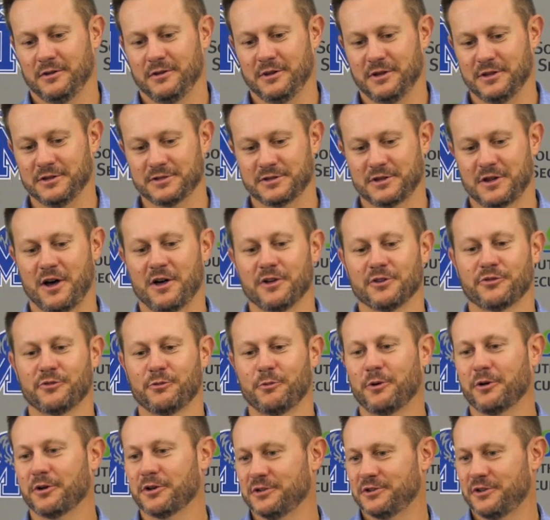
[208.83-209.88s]
as college
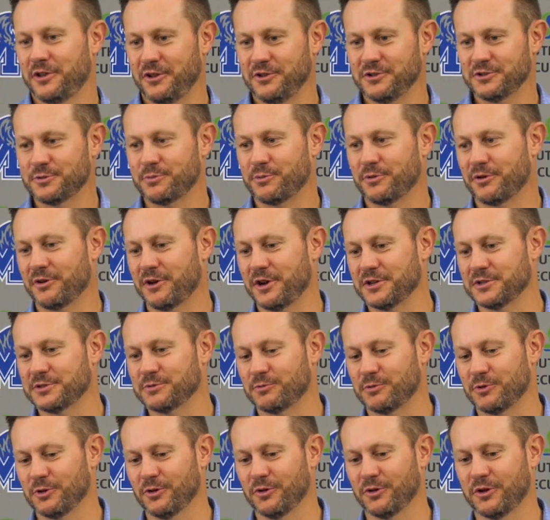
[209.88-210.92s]
football continues to progress,
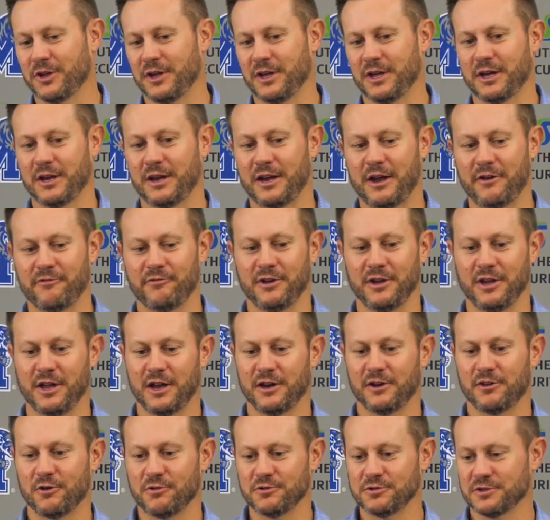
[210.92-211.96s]
we're looking at every
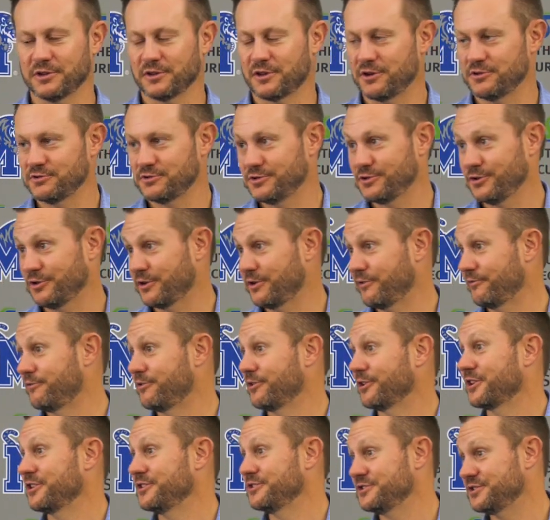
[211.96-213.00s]
head coach in the country is looking
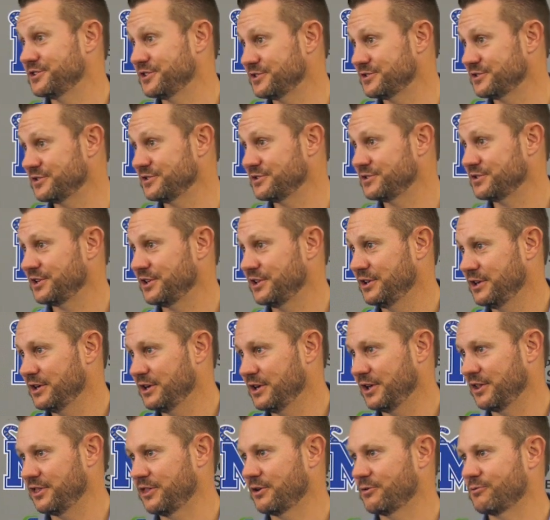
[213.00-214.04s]
for consistency,
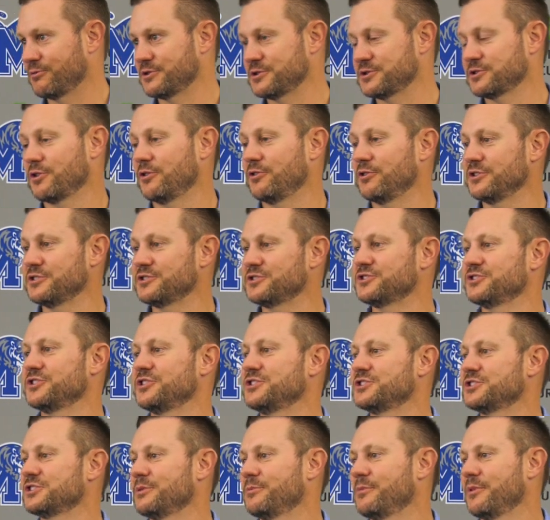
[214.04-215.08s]
and I think we're starting to
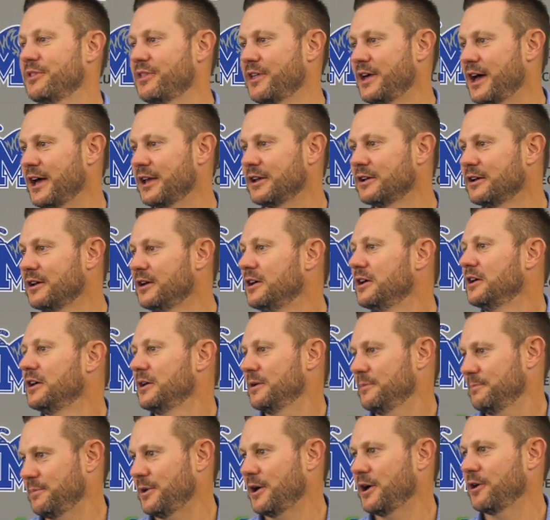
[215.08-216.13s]
see some of that
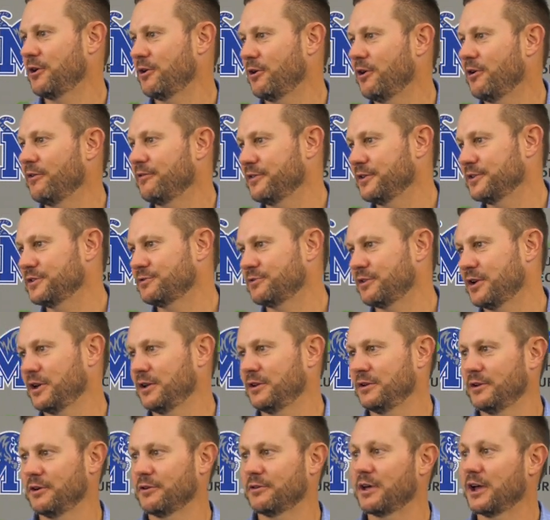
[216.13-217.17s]
by our offense, right?
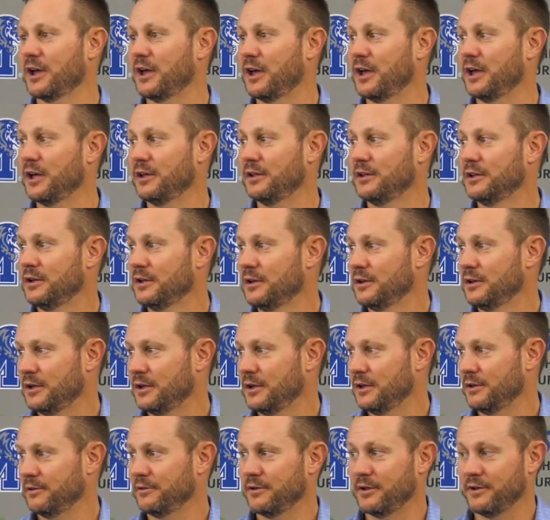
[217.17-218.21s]
Okay, hey,
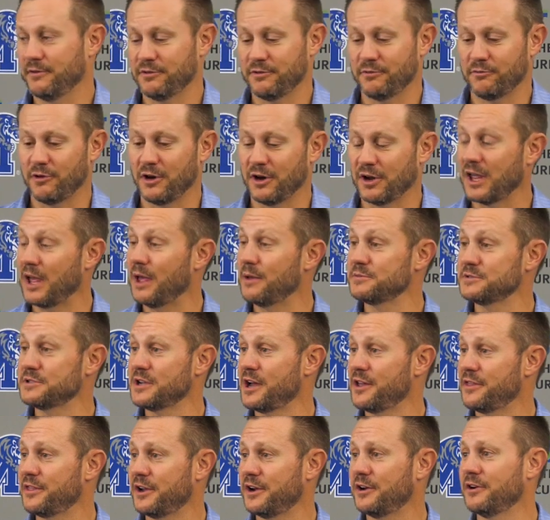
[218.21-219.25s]
if, the run game's
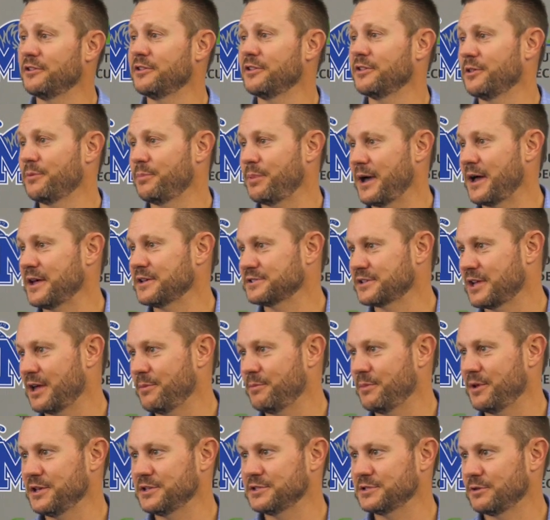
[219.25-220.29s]
not there, then the pass
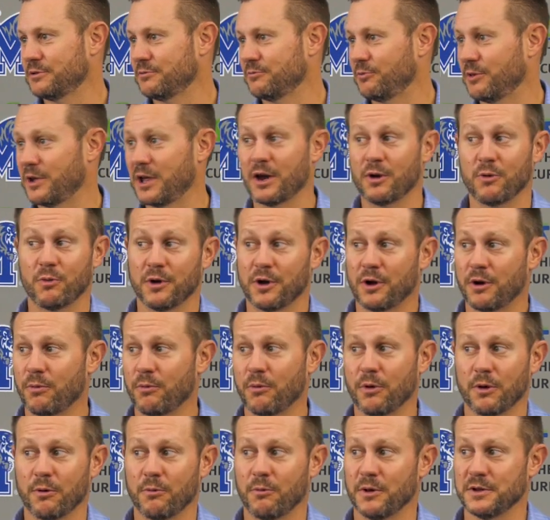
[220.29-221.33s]
game is, and we got to win our
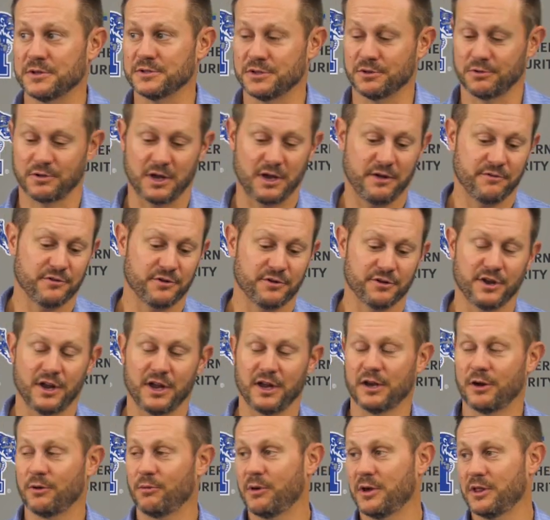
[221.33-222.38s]
one-on-ones. Okay, if they're
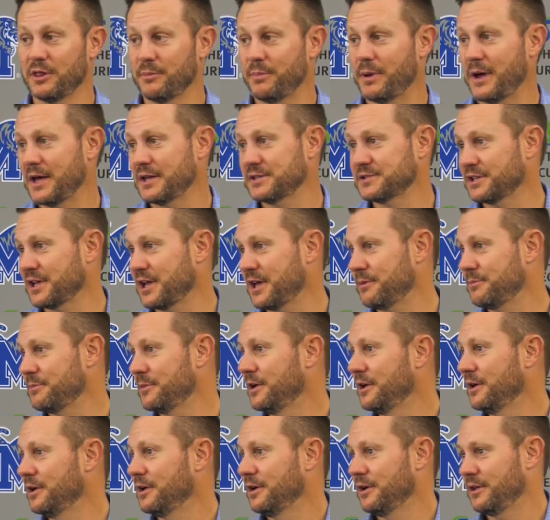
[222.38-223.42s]
taking away the pass game,
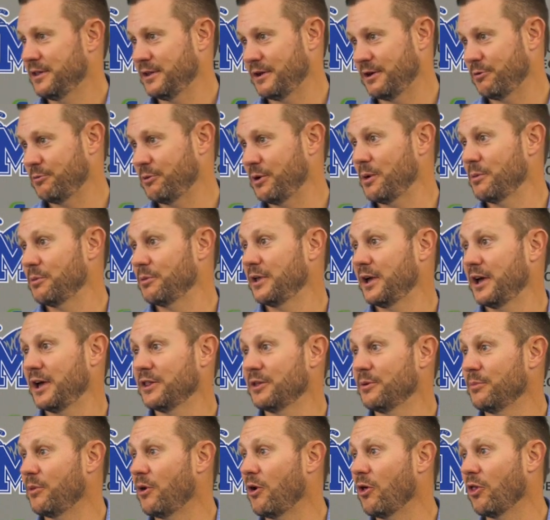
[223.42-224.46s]
and are we able to
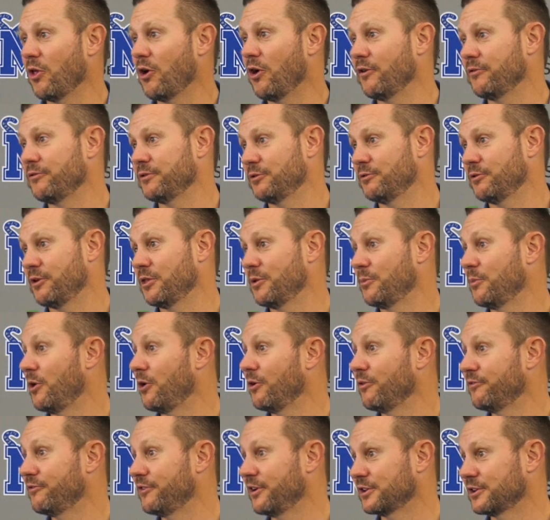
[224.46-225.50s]
hand the ball off and run the
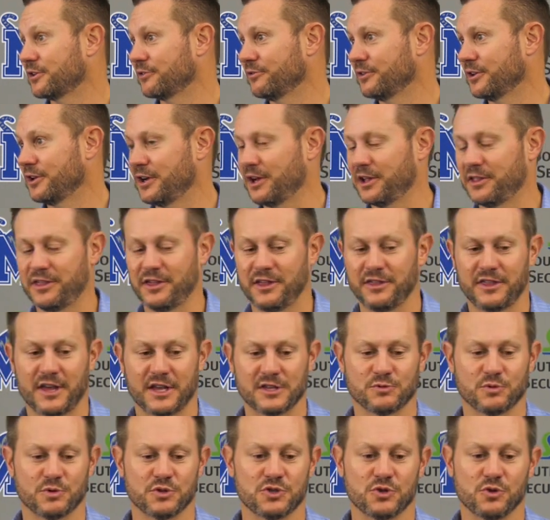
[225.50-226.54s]
ball effectively? And I think
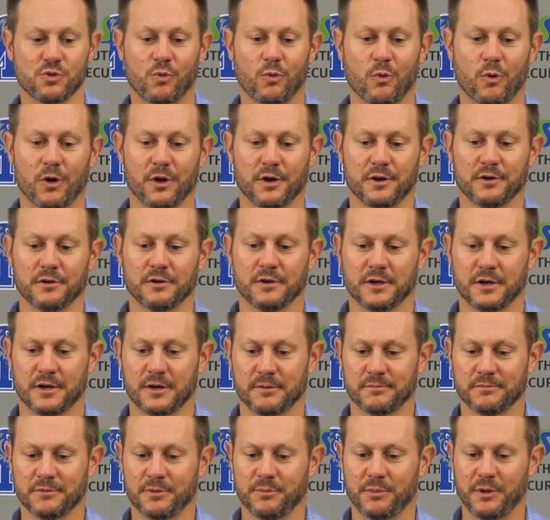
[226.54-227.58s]
that's what you want
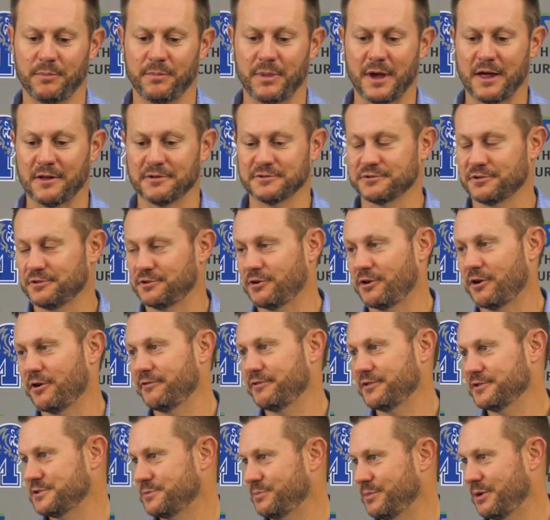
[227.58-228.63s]
um, to be balanced on your
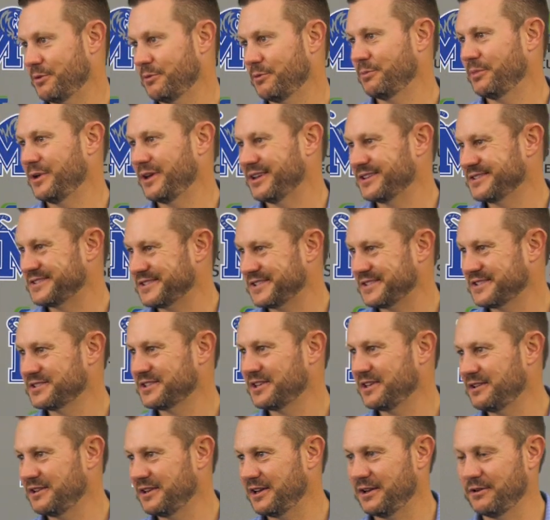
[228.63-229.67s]
offense, to be able to be
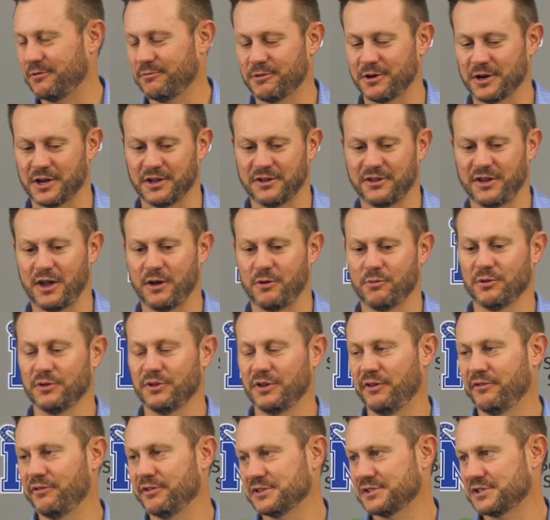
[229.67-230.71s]
consistent. And we're going to take
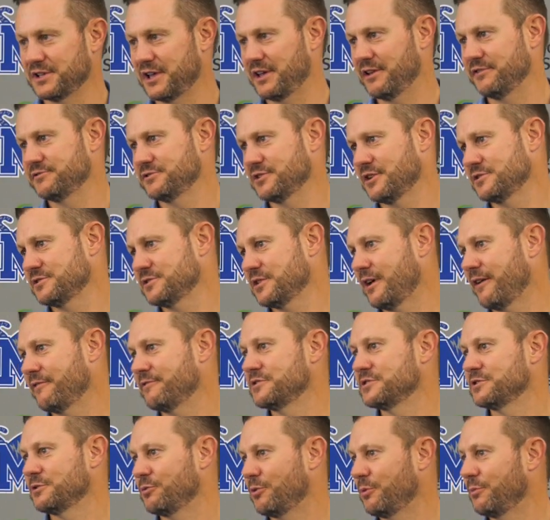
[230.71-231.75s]
what defense gives us.
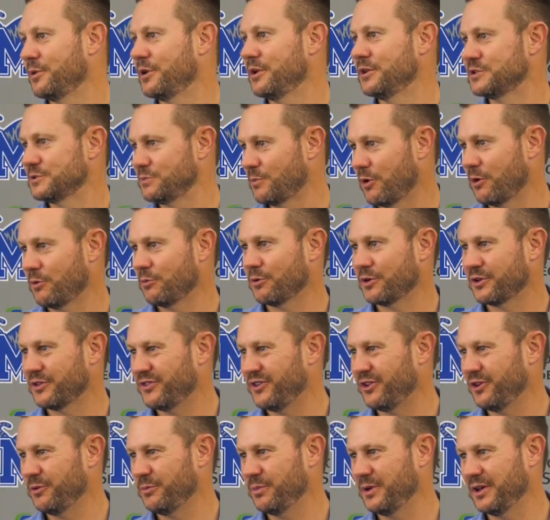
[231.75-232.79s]
Obviously, we'll be smart. We'll
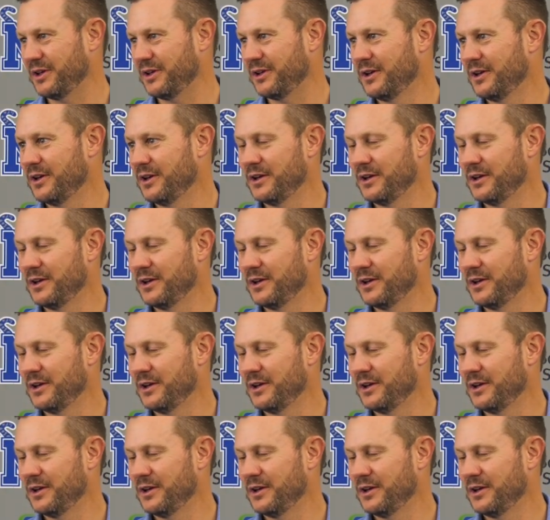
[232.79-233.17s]
continue to be